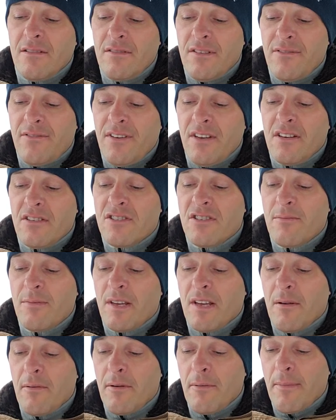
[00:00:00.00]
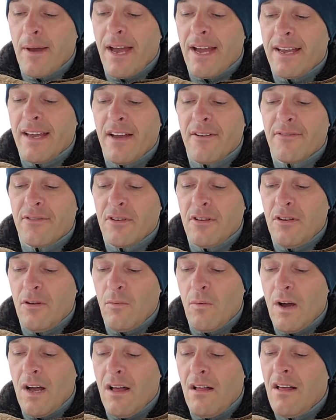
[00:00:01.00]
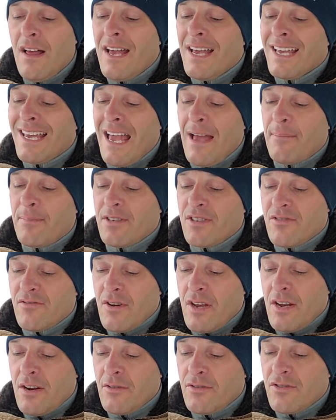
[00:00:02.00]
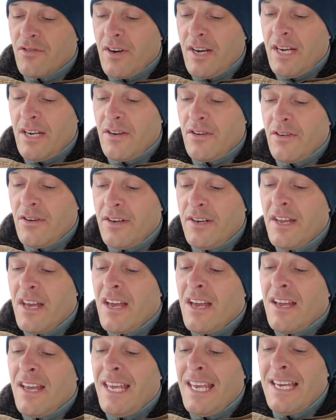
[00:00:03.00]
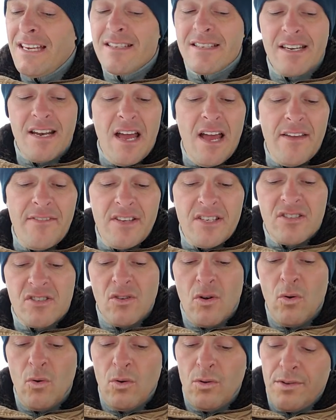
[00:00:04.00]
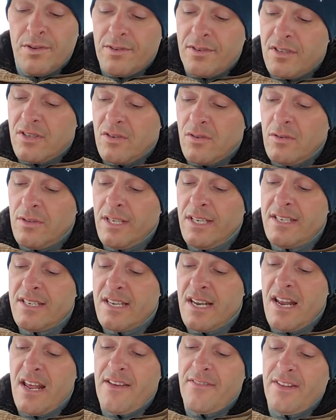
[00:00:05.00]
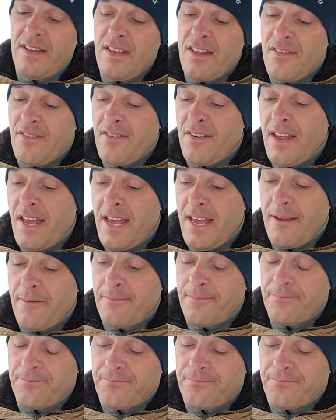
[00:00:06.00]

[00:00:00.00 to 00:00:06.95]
out in the field, should be coming back after a little while. Capistrano trained good. Easton Ivy sold. We sold Easton Ivy the other day.